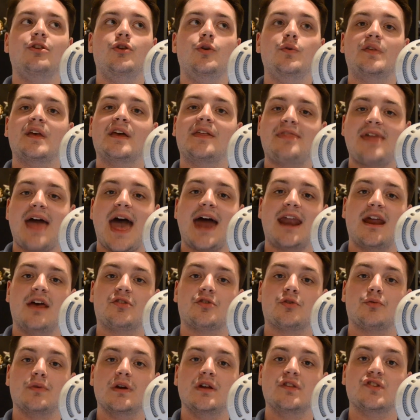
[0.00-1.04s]
using
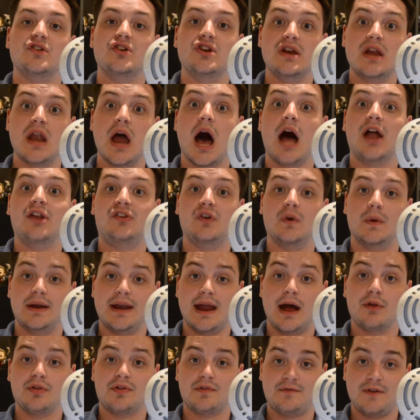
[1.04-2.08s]
that as a reason not
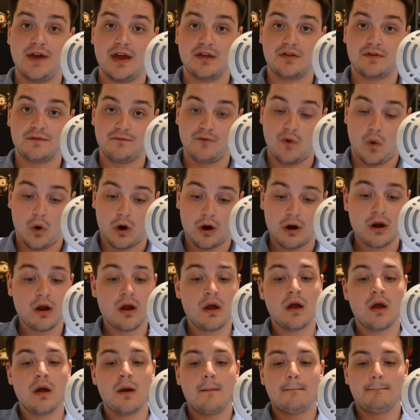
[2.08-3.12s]
to announce Phase
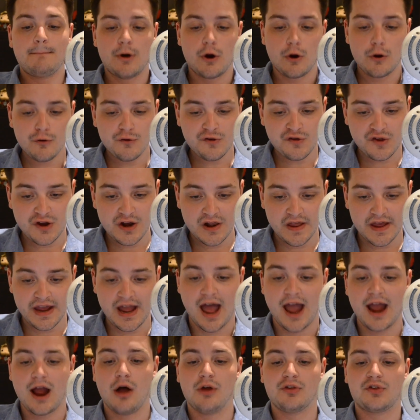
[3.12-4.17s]
4.
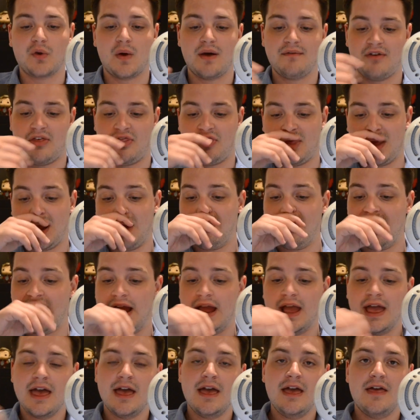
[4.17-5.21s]
Personally, I also have a
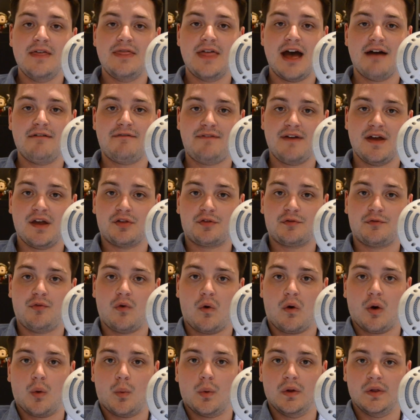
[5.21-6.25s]
theory that Phase
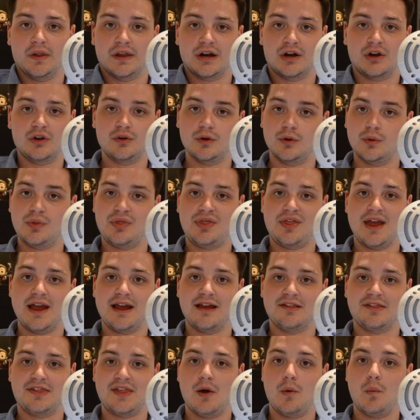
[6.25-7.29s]
4 will include
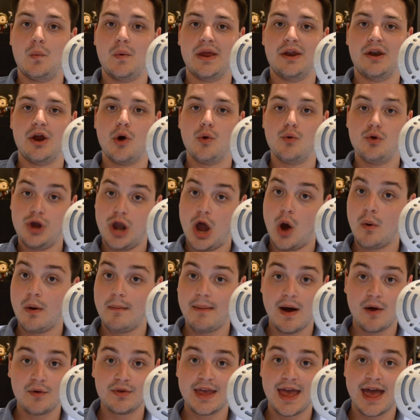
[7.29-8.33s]
things that we don't
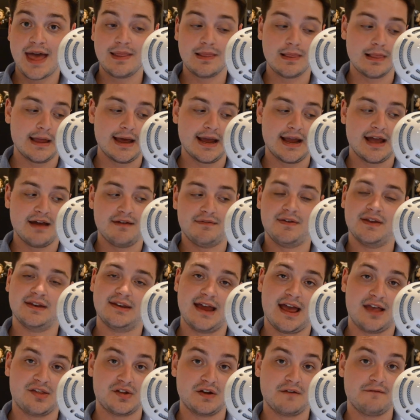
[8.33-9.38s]
know about yet, like a
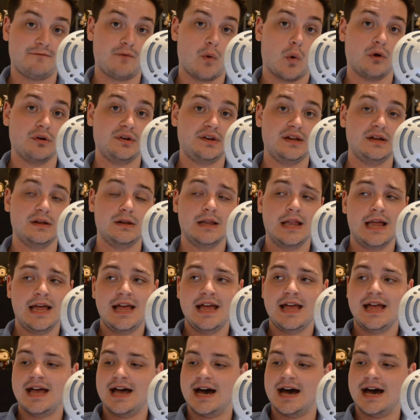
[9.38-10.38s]
Fantastic Four deal.